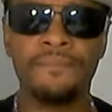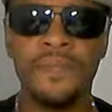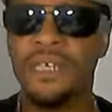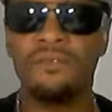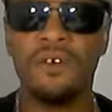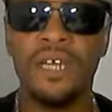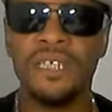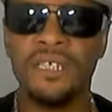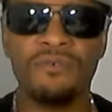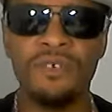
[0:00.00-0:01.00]
And even though I
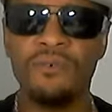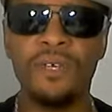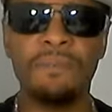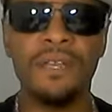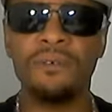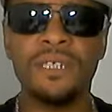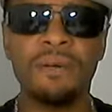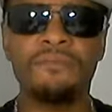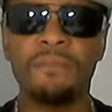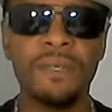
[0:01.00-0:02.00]
disagree with him, I know it's
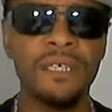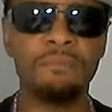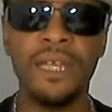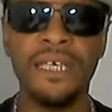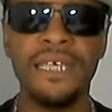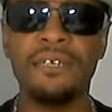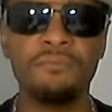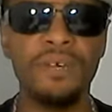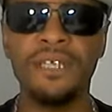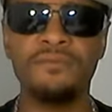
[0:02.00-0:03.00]
coming from a good place. Ain't no
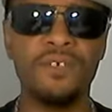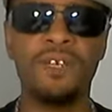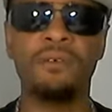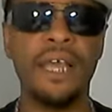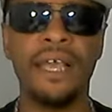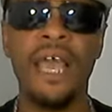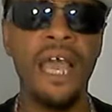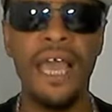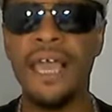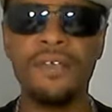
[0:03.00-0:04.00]
brothers, you know, like,
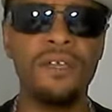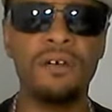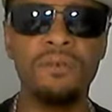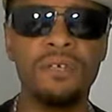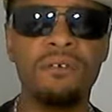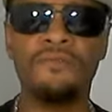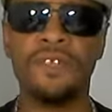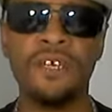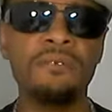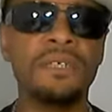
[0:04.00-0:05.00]
hey, you know, we're going for
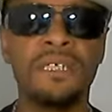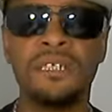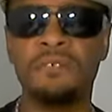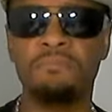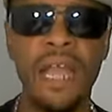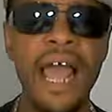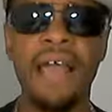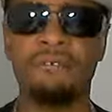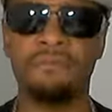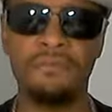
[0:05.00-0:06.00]
Thurman because he's
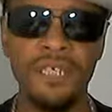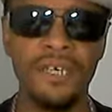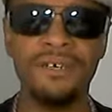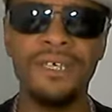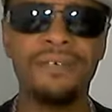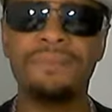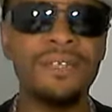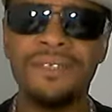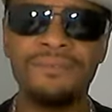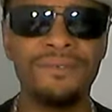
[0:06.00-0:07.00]
black. You know,
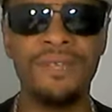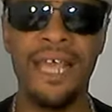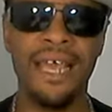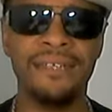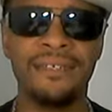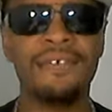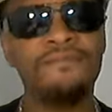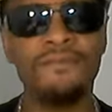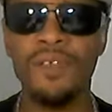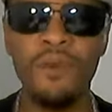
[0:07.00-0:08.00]
brothers don't do that. They
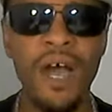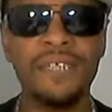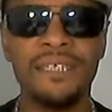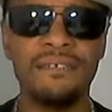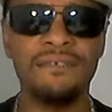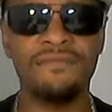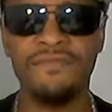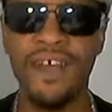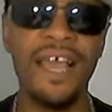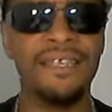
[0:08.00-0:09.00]
they watching,
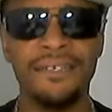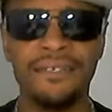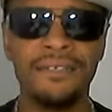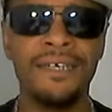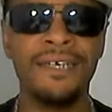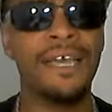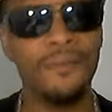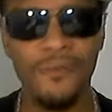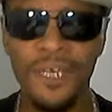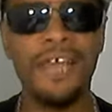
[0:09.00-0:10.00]
fighting,
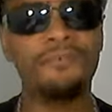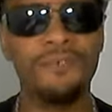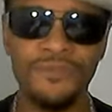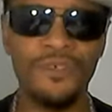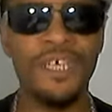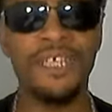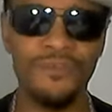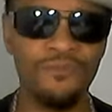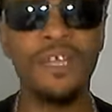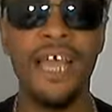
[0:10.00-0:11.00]
and whatever is, it
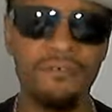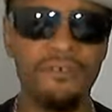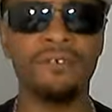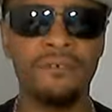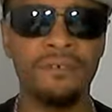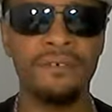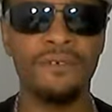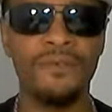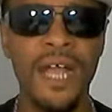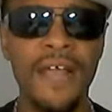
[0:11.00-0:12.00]
is, whatever,
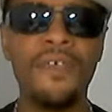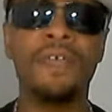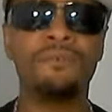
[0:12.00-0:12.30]
right?